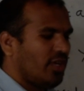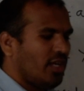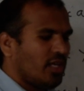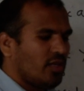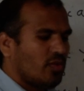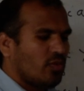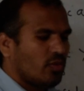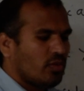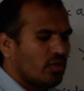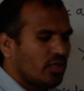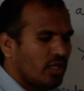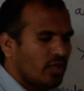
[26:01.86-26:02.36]

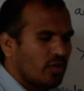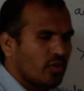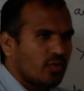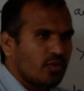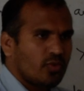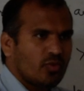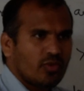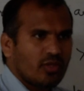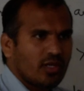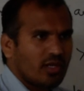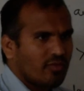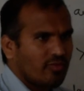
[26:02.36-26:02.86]
ketone do
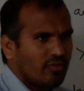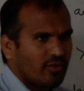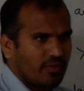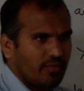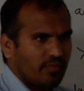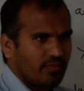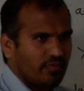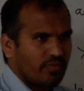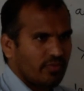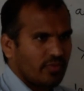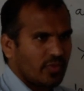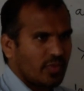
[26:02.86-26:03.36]
not form.
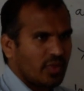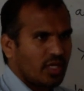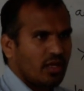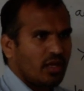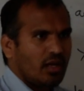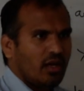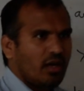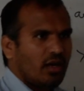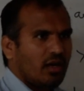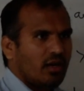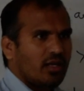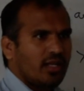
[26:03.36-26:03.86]

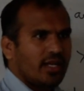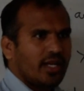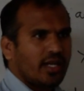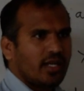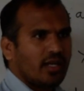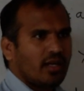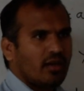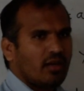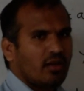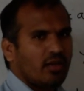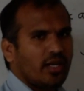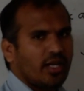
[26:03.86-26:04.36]

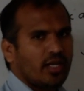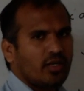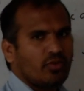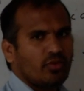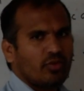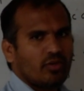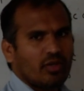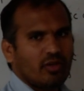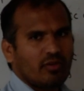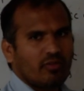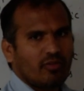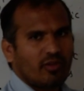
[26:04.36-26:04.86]
Aldehyde do
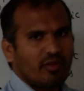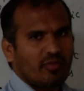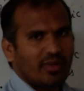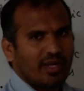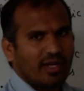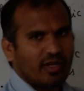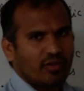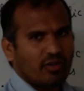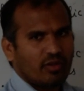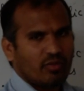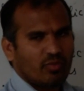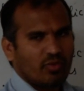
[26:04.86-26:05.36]
not form
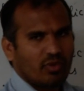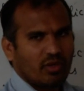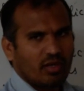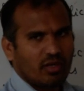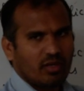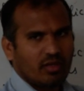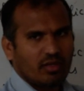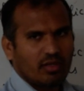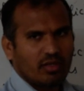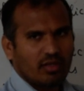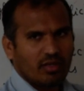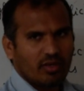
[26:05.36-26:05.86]
hydrogen bond.
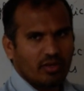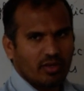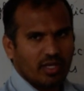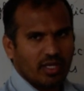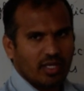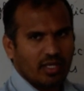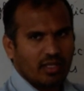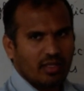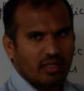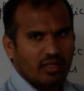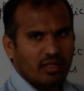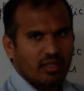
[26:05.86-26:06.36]

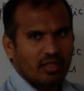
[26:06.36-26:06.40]
Okay?